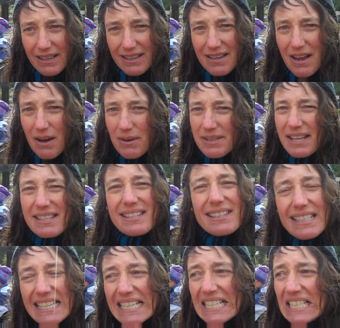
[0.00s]
You know, that's
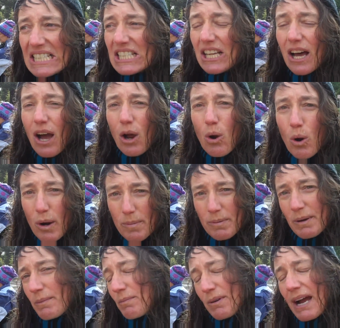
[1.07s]
legal
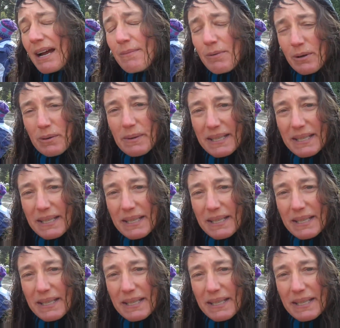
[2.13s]
corporate bribery.